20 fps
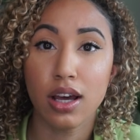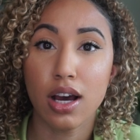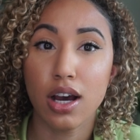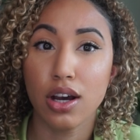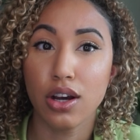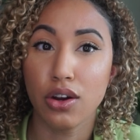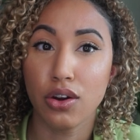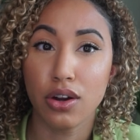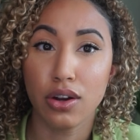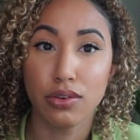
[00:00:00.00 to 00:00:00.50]

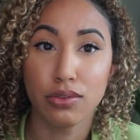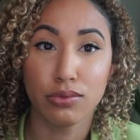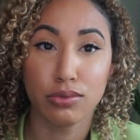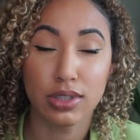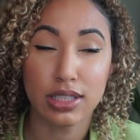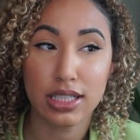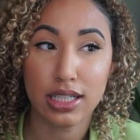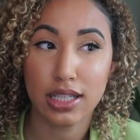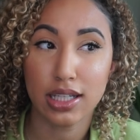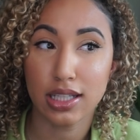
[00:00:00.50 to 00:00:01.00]
a
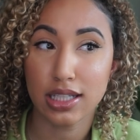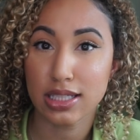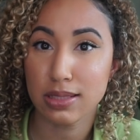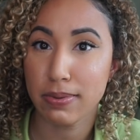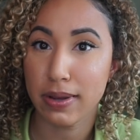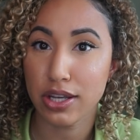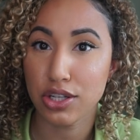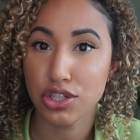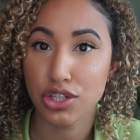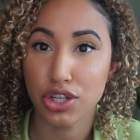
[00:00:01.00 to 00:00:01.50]
ridiculous
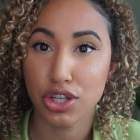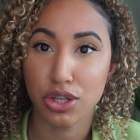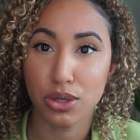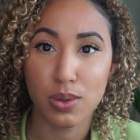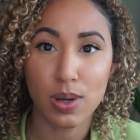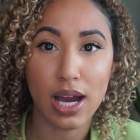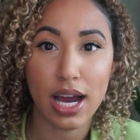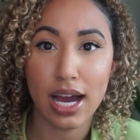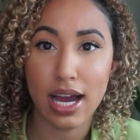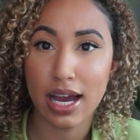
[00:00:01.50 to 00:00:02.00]
patient
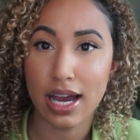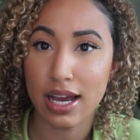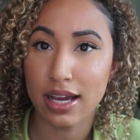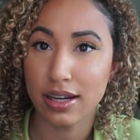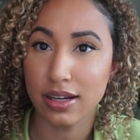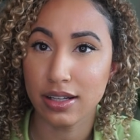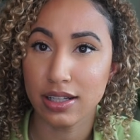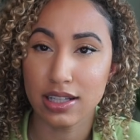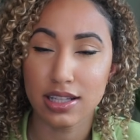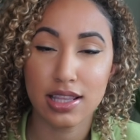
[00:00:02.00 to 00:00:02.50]
you
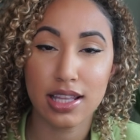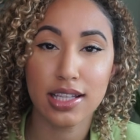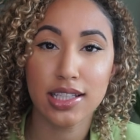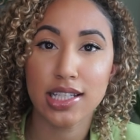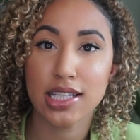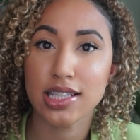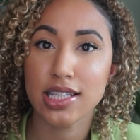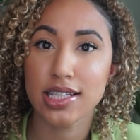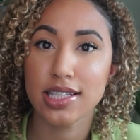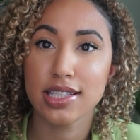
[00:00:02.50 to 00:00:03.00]
had and things
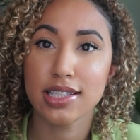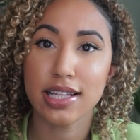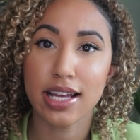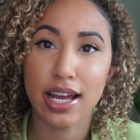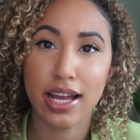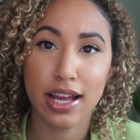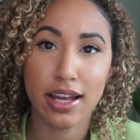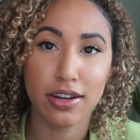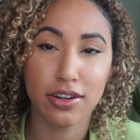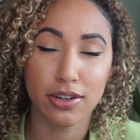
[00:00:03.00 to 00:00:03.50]
that they
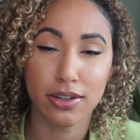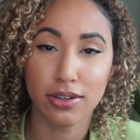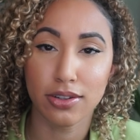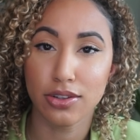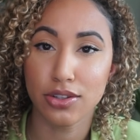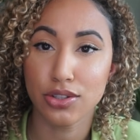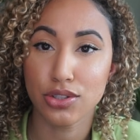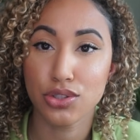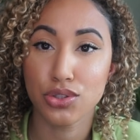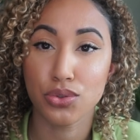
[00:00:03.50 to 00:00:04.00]
said or
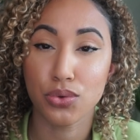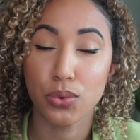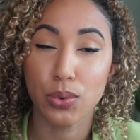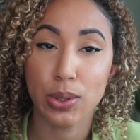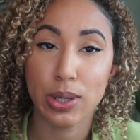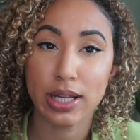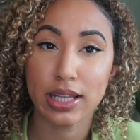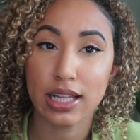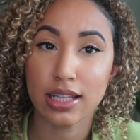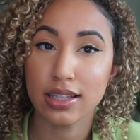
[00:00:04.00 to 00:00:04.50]
the
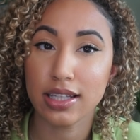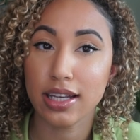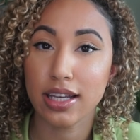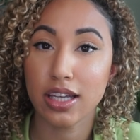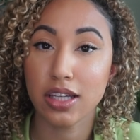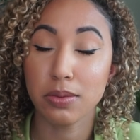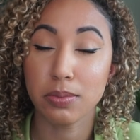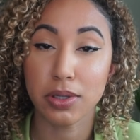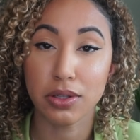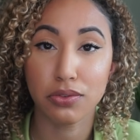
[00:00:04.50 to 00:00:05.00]
story that they
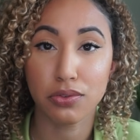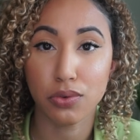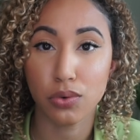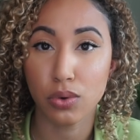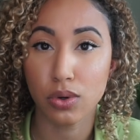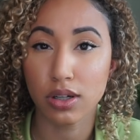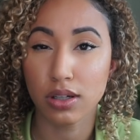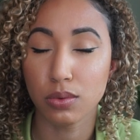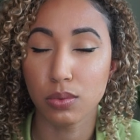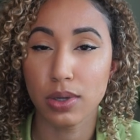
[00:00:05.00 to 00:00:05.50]
came in
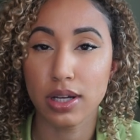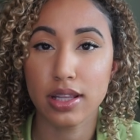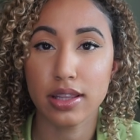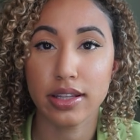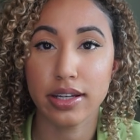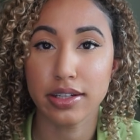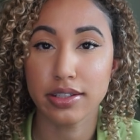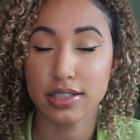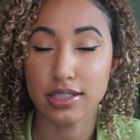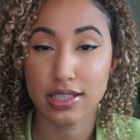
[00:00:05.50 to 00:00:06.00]
for or what
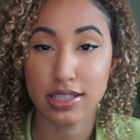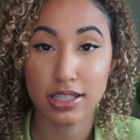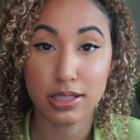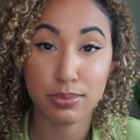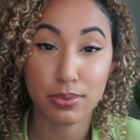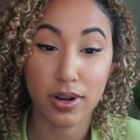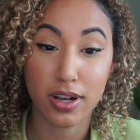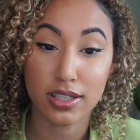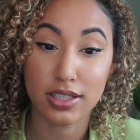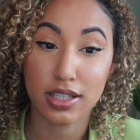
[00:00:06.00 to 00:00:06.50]
their disease
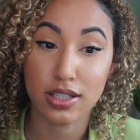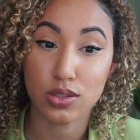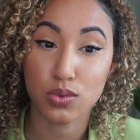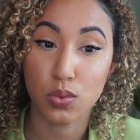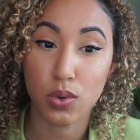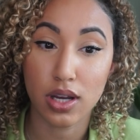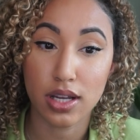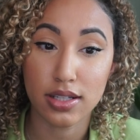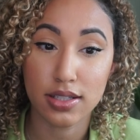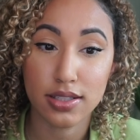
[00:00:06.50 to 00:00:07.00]
process
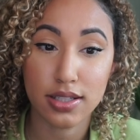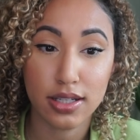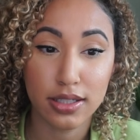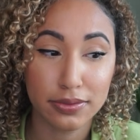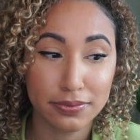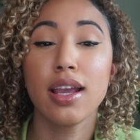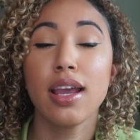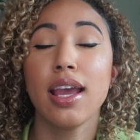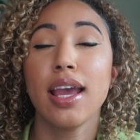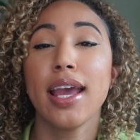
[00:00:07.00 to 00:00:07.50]
was,
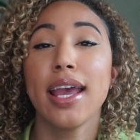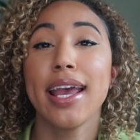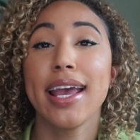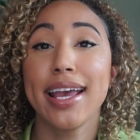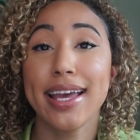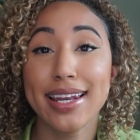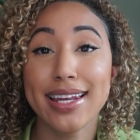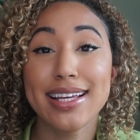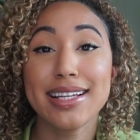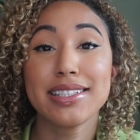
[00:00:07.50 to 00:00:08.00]

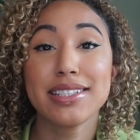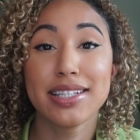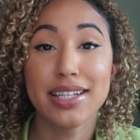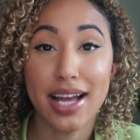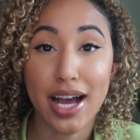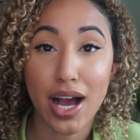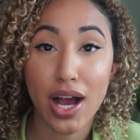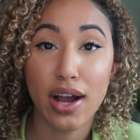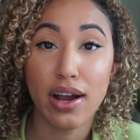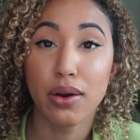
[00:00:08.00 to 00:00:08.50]
it is
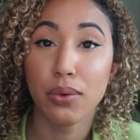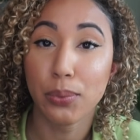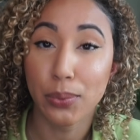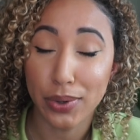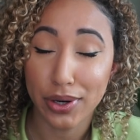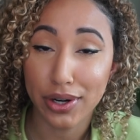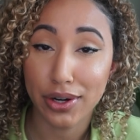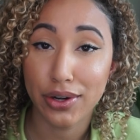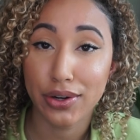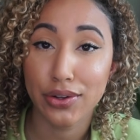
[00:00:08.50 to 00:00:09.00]
not
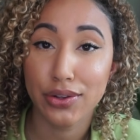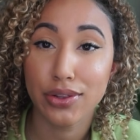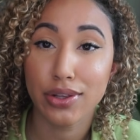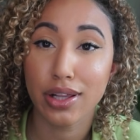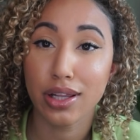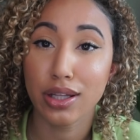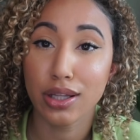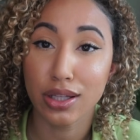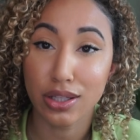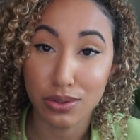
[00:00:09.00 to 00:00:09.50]
worth
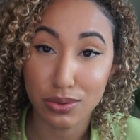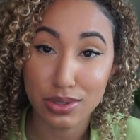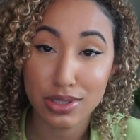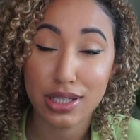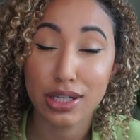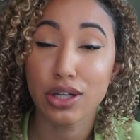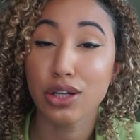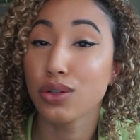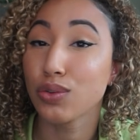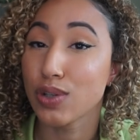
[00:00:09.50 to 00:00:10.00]

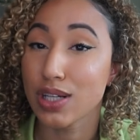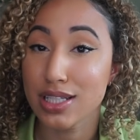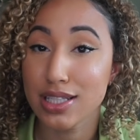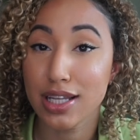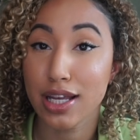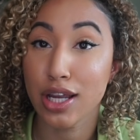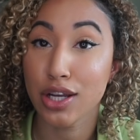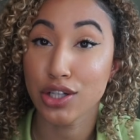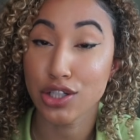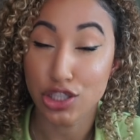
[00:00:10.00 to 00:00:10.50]
losing or
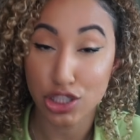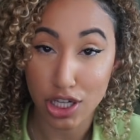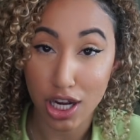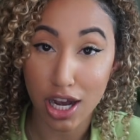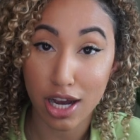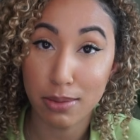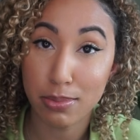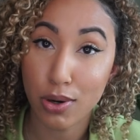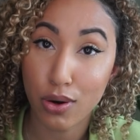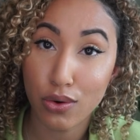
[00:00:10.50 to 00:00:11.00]
risking your
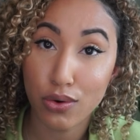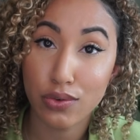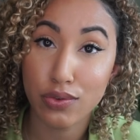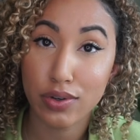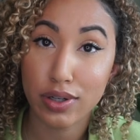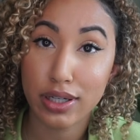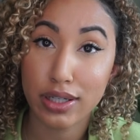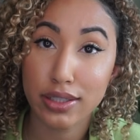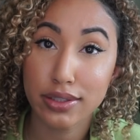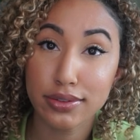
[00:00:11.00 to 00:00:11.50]
job
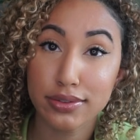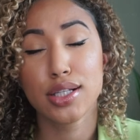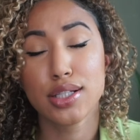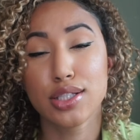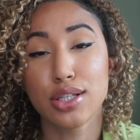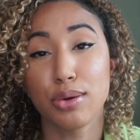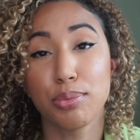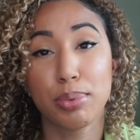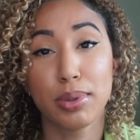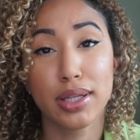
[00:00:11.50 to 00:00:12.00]
over.
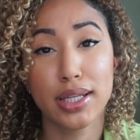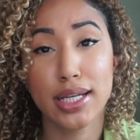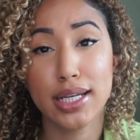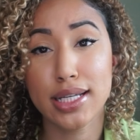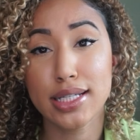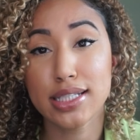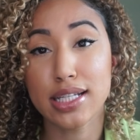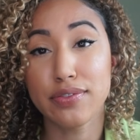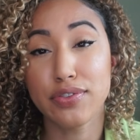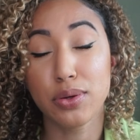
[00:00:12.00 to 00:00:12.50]
So
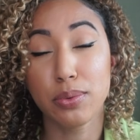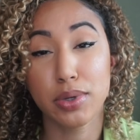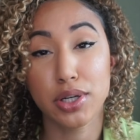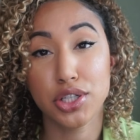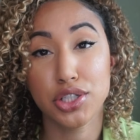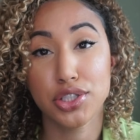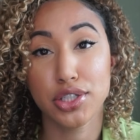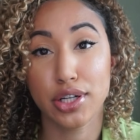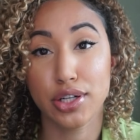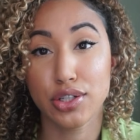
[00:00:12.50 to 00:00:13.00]
please, if you want
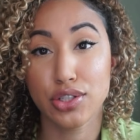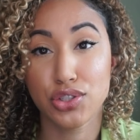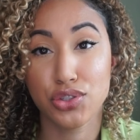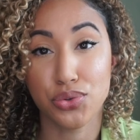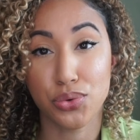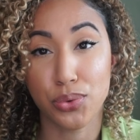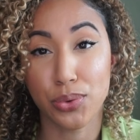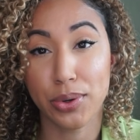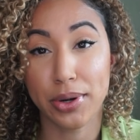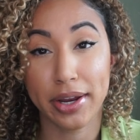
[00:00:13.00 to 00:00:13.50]
to share a
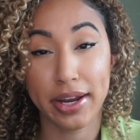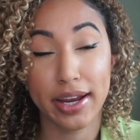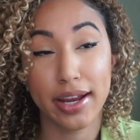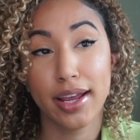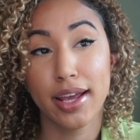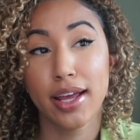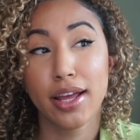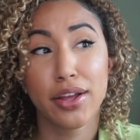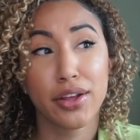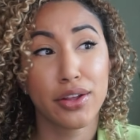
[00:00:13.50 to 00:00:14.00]
story,